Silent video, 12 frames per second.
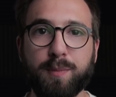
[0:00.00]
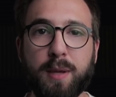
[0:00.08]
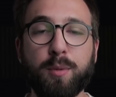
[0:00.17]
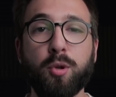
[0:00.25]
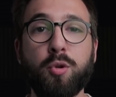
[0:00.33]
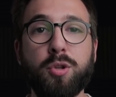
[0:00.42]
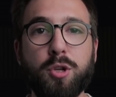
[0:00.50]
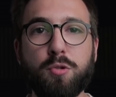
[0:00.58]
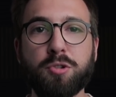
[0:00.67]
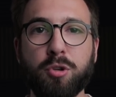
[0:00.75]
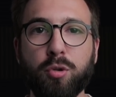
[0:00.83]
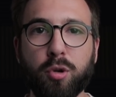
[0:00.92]
People who
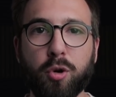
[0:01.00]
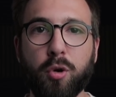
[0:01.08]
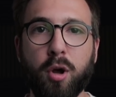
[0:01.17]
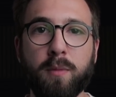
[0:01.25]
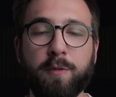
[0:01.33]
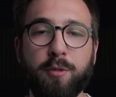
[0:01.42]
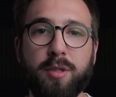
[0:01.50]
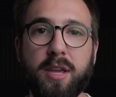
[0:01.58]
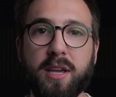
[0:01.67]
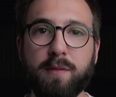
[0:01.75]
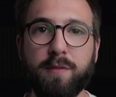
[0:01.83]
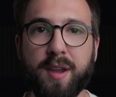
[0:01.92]
use Google Chrome for
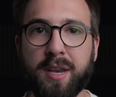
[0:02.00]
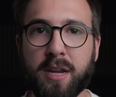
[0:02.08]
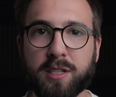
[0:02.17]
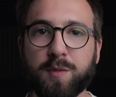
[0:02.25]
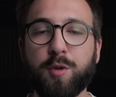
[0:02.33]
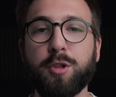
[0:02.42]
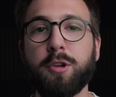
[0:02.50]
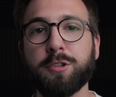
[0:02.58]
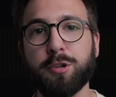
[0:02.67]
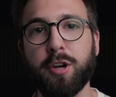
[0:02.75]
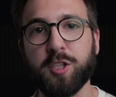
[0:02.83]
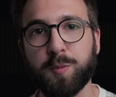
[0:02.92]
the convenience, for the
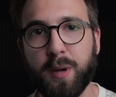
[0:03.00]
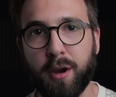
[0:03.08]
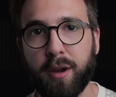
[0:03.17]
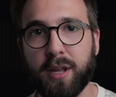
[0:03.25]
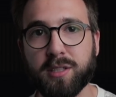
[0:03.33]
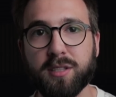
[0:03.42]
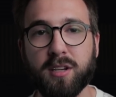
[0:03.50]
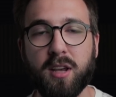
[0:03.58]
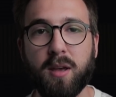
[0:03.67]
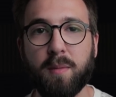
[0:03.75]
user experience,